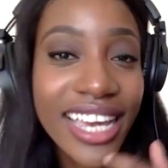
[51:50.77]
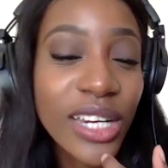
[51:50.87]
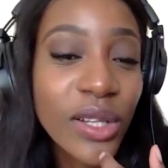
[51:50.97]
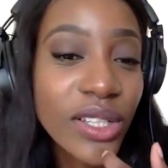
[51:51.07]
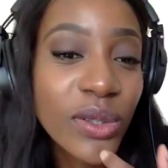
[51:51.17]
I
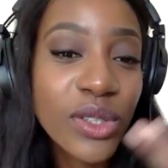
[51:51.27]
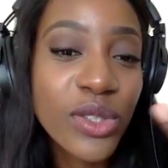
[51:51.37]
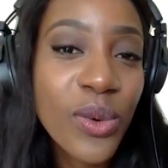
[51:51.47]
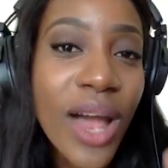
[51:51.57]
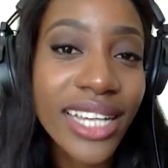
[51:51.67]
can only do the
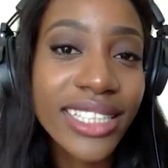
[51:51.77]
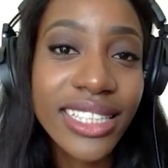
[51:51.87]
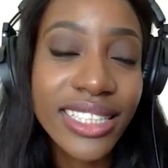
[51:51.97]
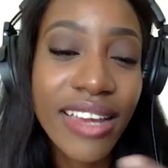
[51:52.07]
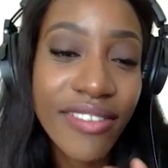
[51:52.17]
two
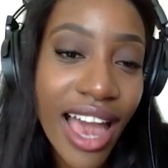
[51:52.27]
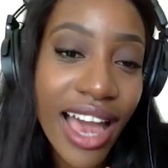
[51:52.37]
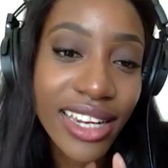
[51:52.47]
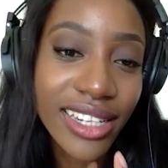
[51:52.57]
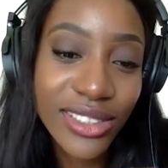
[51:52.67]
accents that I've
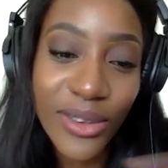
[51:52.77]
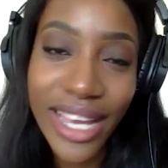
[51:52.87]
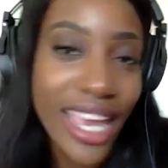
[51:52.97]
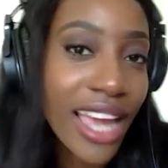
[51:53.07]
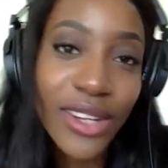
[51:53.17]
had, so
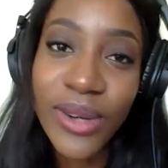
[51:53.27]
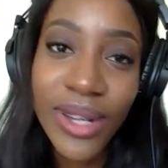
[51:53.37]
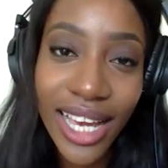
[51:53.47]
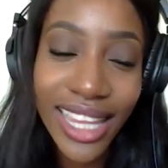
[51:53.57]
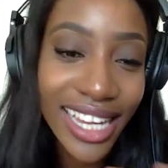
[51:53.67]
I can't do
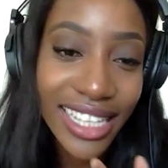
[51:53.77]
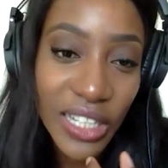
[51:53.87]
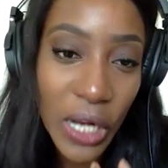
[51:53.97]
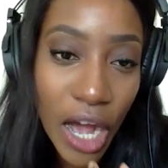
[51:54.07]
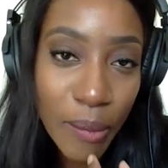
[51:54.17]
an accent. Like,
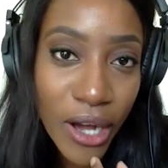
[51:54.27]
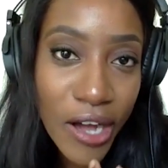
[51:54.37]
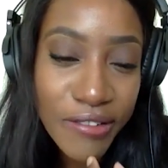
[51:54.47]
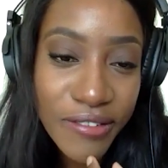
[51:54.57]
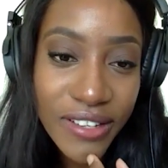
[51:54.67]
it's a cop
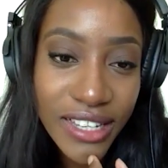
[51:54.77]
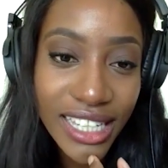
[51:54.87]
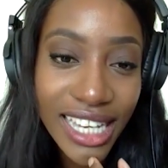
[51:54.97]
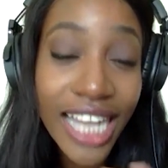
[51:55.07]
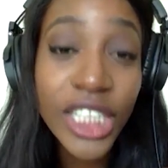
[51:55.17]
off.
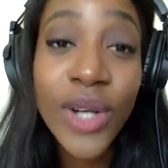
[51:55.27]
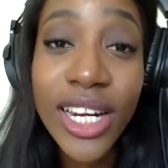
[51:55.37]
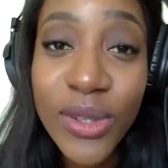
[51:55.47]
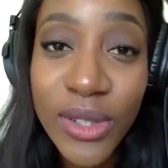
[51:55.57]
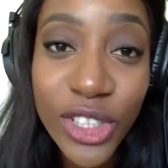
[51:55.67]
I
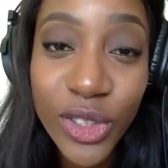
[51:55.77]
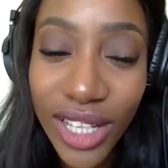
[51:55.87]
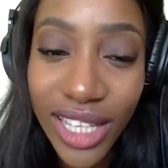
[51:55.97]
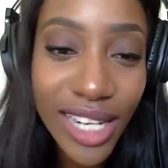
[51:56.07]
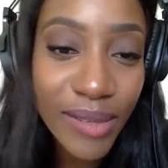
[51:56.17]
tried to do
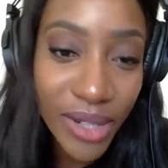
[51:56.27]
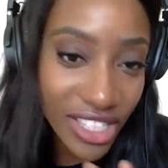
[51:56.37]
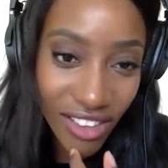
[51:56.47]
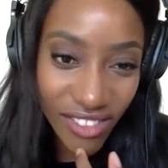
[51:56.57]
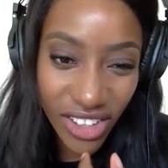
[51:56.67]
Australian, but
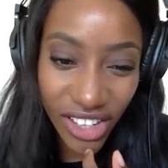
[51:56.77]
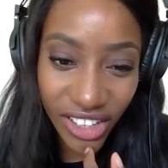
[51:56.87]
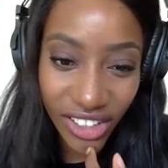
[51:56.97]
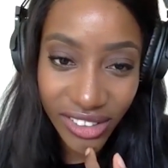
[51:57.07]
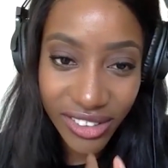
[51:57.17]
it's not very good.